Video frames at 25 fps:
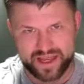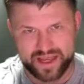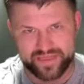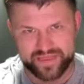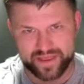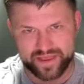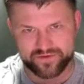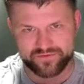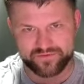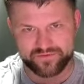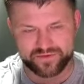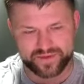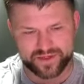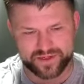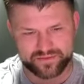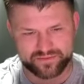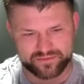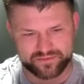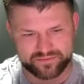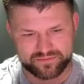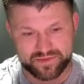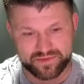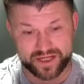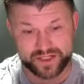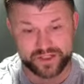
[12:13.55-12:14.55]
and then from a
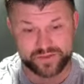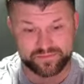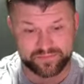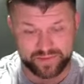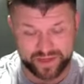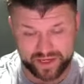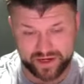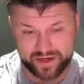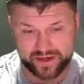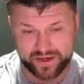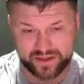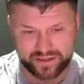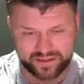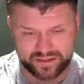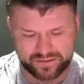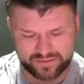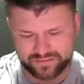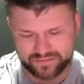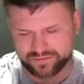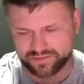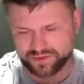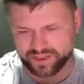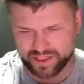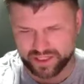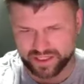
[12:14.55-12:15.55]
much better
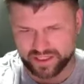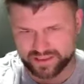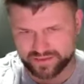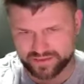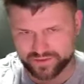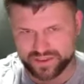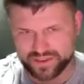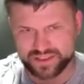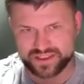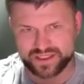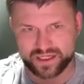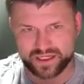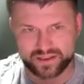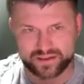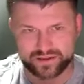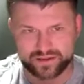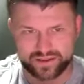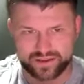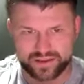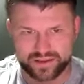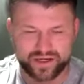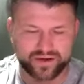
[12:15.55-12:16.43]
product was Sungrow.